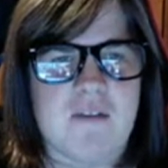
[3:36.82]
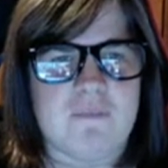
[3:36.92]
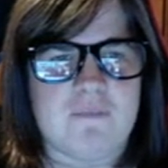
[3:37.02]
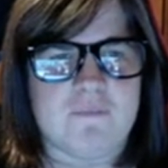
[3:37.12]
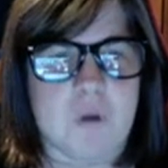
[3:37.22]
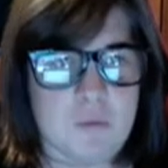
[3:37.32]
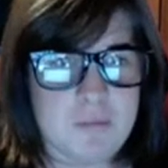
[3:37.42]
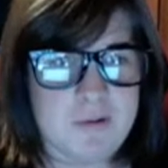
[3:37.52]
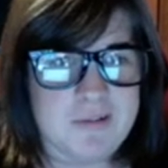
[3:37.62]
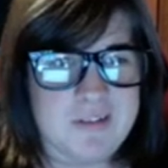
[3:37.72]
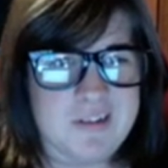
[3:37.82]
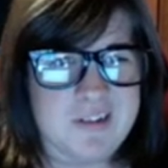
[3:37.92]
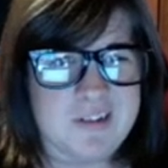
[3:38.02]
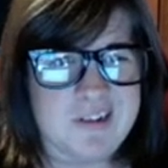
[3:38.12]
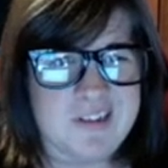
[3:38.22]
Vulnerable.
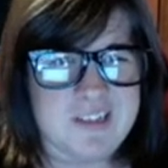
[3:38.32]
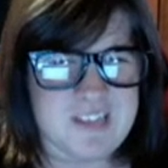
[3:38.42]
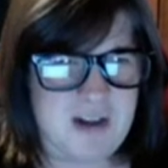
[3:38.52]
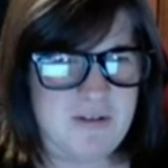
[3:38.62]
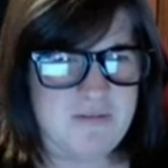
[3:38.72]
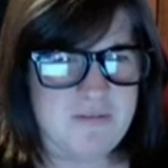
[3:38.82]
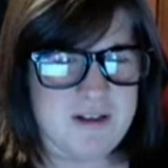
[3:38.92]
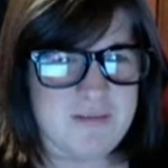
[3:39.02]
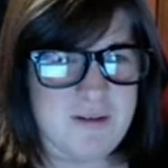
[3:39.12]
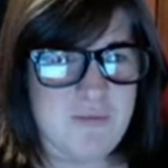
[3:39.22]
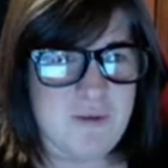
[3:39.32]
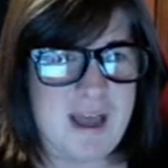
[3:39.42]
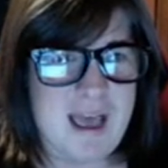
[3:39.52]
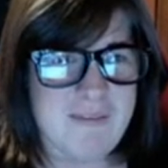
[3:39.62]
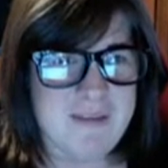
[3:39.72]
This kind of reminds me of what
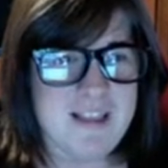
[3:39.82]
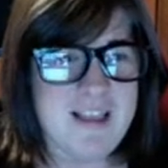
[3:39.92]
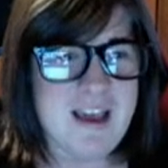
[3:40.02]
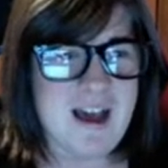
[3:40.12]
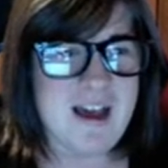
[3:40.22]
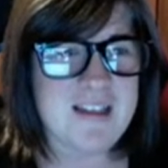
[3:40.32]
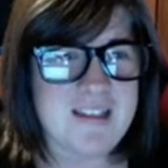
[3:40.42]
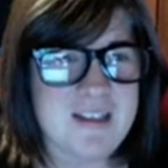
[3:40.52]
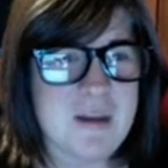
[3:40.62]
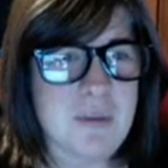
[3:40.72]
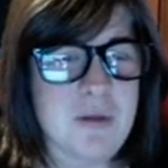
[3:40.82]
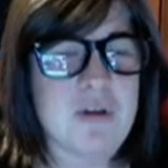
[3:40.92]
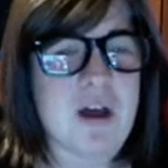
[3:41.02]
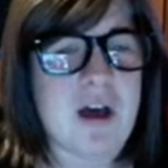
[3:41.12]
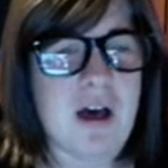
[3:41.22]
happened in the IDW
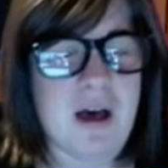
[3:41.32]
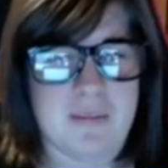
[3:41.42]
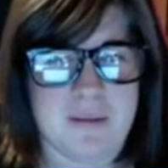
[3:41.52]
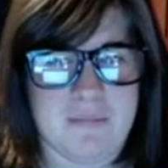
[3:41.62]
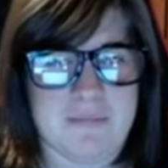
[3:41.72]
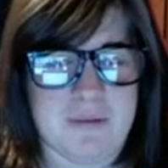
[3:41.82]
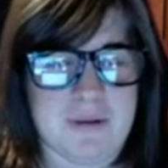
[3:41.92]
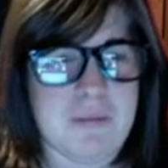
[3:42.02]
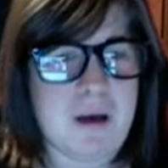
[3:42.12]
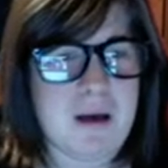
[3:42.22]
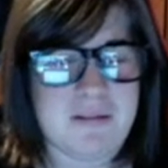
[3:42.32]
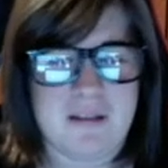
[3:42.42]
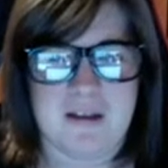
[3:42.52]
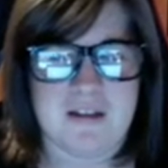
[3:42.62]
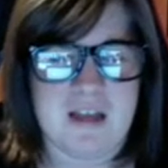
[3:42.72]
comic book,
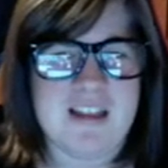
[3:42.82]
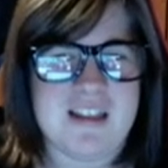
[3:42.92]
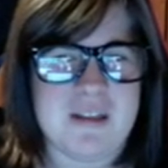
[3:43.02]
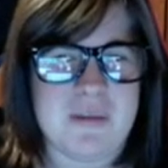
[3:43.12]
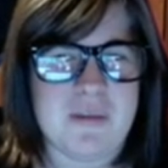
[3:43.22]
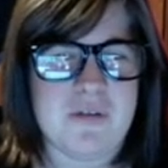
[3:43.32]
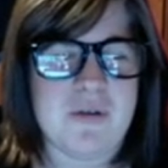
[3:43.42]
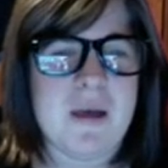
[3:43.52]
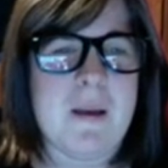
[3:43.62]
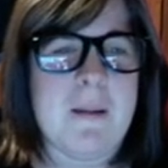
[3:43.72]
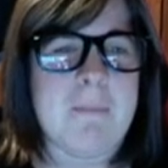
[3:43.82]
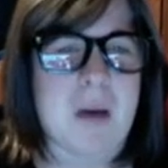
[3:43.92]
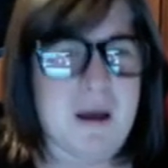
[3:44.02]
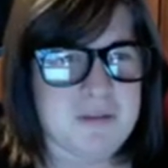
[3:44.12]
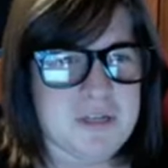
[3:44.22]
IDW
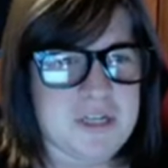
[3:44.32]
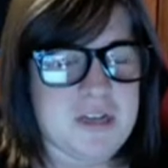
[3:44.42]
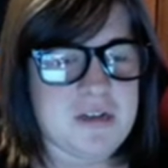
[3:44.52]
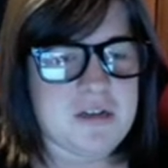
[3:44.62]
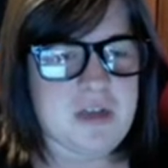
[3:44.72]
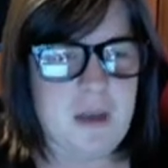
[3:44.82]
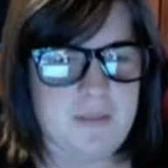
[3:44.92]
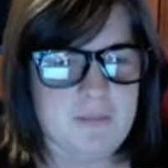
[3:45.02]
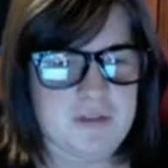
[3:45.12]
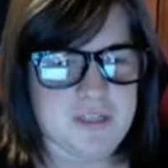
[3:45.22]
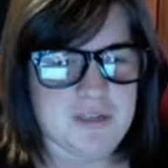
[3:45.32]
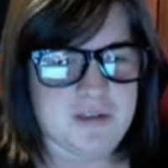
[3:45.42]
publishing comic book series.